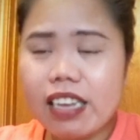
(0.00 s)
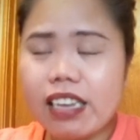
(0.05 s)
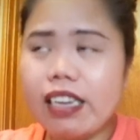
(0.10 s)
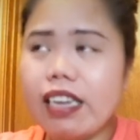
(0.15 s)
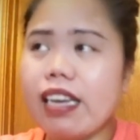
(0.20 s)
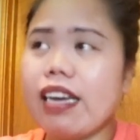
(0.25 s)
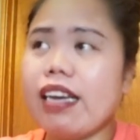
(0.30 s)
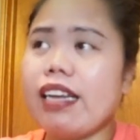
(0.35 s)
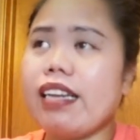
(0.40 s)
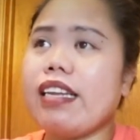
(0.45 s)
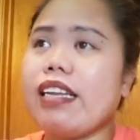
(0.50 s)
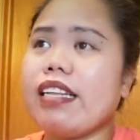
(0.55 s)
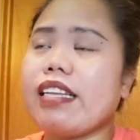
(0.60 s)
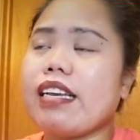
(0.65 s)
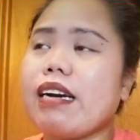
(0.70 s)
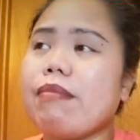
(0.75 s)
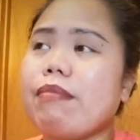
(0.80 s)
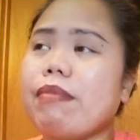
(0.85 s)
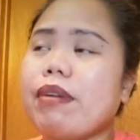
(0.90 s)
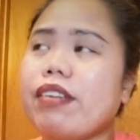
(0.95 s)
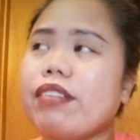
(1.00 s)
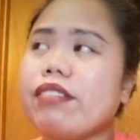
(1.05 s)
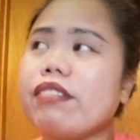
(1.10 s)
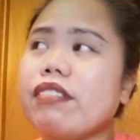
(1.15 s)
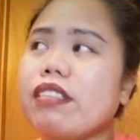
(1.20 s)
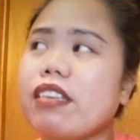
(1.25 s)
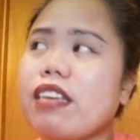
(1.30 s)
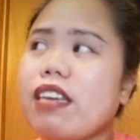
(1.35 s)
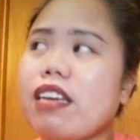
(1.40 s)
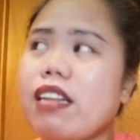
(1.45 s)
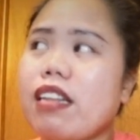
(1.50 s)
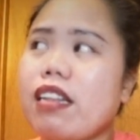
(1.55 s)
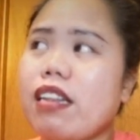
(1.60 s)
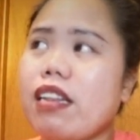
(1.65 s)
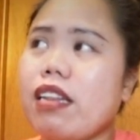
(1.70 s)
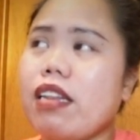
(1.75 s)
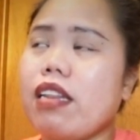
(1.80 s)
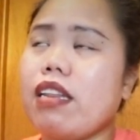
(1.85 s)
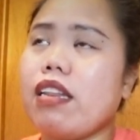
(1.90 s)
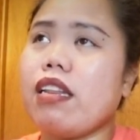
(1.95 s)
that it come out
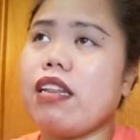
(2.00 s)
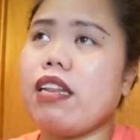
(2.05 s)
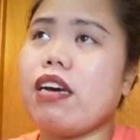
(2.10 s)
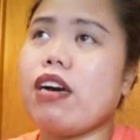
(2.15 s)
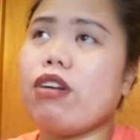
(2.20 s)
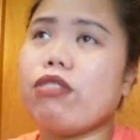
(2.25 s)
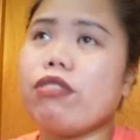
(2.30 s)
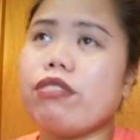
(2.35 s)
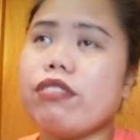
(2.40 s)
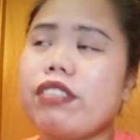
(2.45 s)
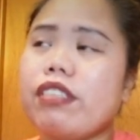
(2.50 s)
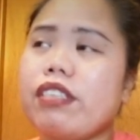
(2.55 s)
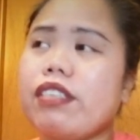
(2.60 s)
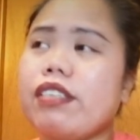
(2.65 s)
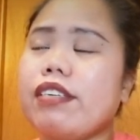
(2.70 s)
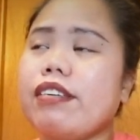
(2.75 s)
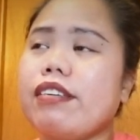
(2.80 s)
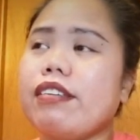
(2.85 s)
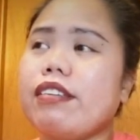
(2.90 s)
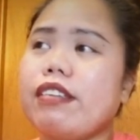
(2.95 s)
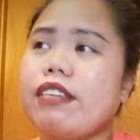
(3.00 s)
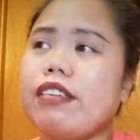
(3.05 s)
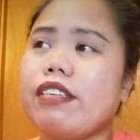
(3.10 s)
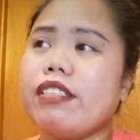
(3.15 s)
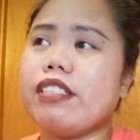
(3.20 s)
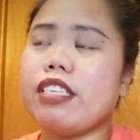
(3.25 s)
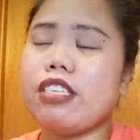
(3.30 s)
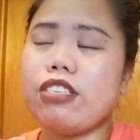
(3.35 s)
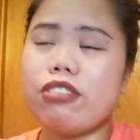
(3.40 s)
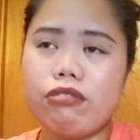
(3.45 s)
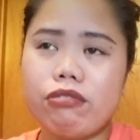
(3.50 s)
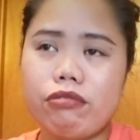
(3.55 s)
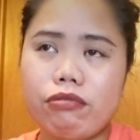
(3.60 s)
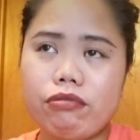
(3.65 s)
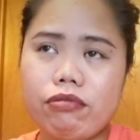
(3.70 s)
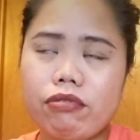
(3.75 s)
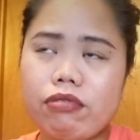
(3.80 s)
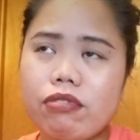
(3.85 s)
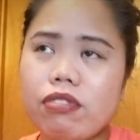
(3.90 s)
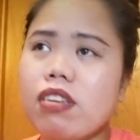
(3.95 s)
in all the
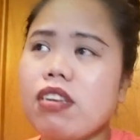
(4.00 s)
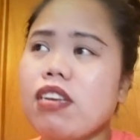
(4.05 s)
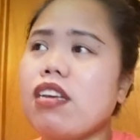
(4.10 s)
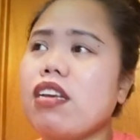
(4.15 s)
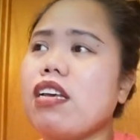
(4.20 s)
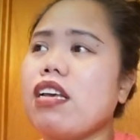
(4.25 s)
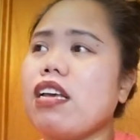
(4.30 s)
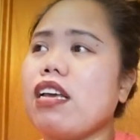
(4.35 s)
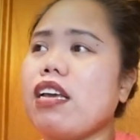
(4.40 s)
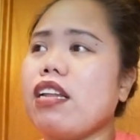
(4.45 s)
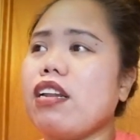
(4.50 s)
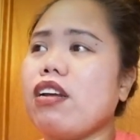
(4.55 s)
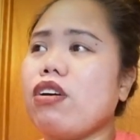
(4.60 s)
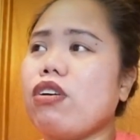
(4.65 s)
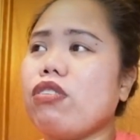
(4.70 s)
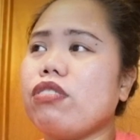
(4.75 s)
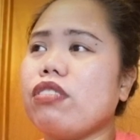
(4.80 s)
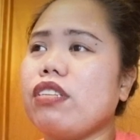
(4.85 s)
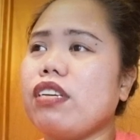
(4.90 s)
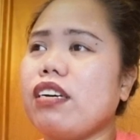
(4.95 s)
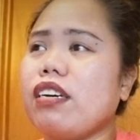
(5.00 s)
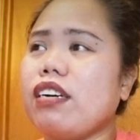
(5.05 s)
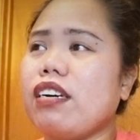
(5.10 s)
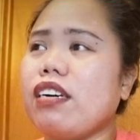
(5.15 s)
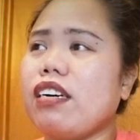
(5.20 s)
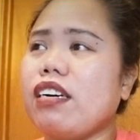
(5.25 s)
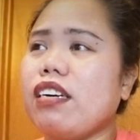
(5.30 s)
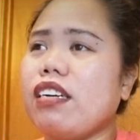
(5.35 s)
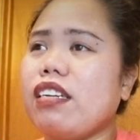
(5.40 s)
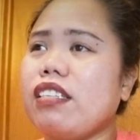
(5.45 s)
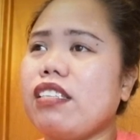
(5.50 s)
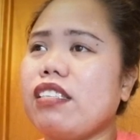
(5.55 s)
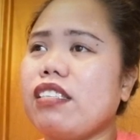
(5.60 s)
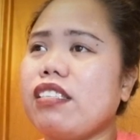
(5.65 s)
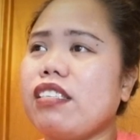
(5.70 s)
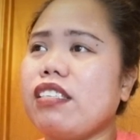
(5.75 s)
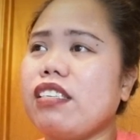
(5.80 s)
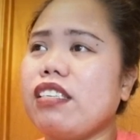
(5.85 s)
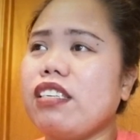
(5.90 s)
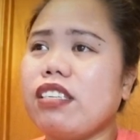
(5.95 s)
tissues and all the,
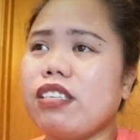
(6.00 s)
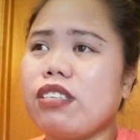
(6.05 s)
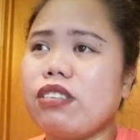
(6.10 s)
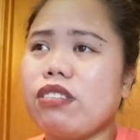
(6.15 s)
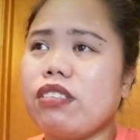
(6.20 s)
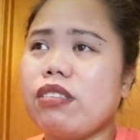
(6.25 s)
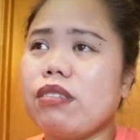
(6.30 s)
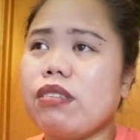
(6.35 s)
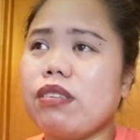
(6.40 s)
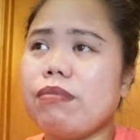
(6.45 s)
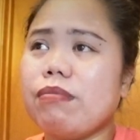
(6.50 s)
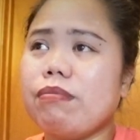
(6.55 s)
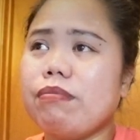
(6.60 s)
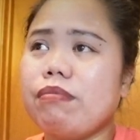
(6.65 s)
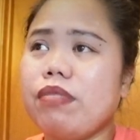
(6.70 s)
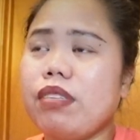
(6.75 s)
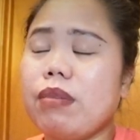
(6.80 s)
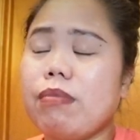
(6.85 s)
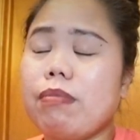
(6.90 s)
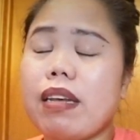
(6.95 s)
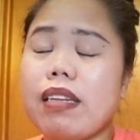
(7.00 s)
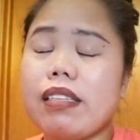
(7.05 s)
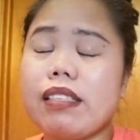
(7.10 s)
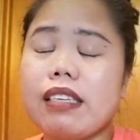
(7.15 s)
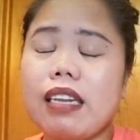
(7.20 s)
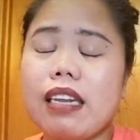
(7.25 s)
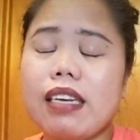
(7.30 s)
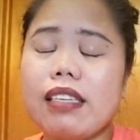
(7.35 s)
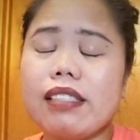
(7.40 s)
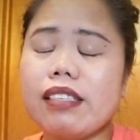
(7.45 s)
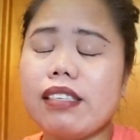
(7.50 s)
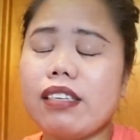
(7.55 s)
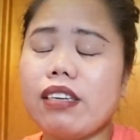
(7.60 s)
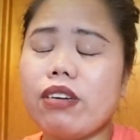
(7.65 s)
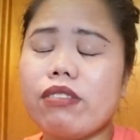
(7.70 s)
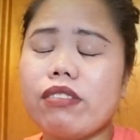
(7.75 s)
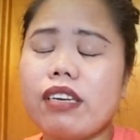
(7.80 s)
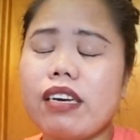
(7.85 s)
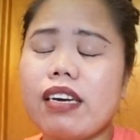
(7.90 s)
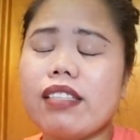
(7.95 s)
you know, the blood clot and
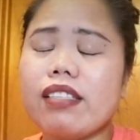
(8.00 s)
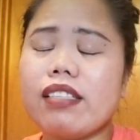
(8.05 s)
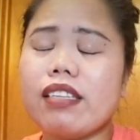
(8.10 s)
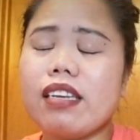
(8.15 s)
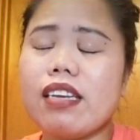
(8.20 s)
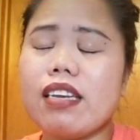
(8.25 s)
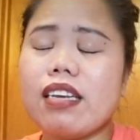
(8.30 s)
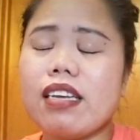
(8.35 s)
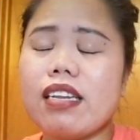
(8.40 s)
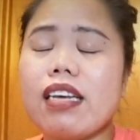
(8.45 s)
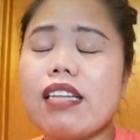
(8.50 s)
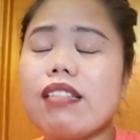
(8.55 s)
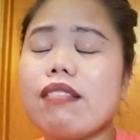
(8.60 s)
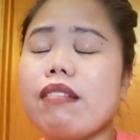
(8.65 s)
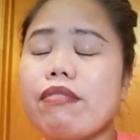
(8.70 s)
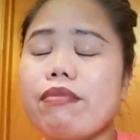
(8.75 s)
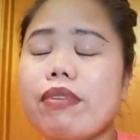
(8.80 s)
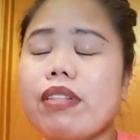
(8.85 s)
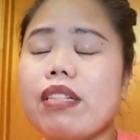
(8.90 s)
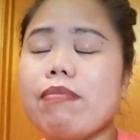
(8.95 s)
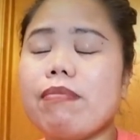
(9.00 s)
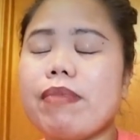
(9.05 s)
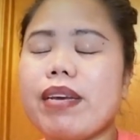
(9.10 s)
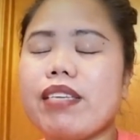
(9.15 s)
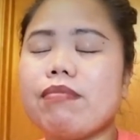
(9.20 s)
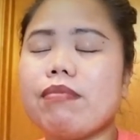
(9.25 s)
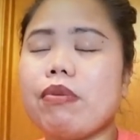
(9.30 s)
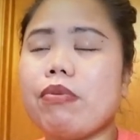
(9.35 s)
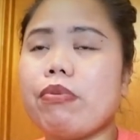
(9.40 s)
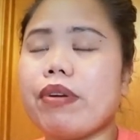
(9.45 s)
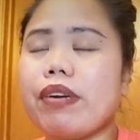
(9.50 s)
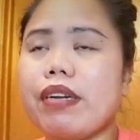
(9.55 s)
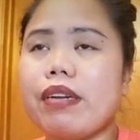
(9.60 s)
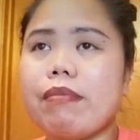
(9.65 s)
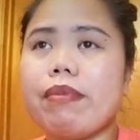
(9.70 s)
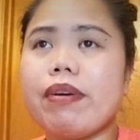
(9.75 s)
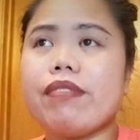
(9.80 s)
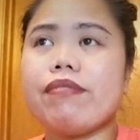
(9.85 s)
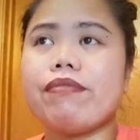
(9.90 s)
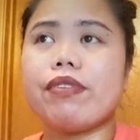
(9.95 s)
all that. That really makes me
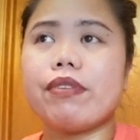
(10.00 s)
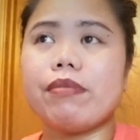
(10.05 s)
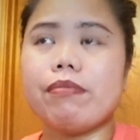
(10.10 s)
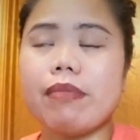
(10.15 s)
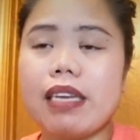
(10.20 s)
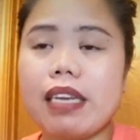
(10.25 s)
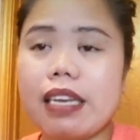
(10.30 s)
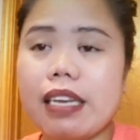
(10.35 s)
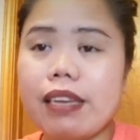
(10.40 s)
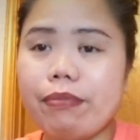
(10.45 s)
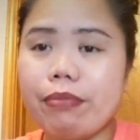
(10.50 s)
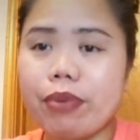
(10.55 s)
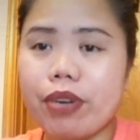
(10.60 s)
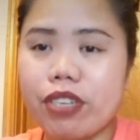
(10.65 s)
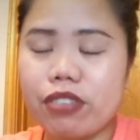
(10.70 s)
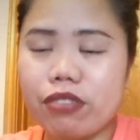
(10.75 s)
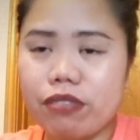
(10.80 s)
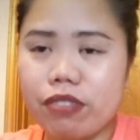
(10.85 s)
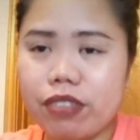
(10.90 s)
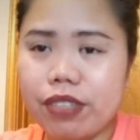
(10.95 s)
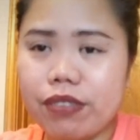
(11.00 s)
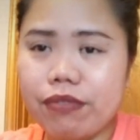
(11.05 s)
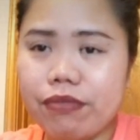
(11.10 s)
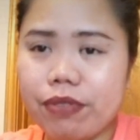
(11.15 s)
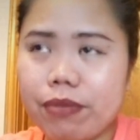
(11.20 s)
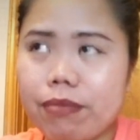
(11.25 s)
worried. But for me, personally,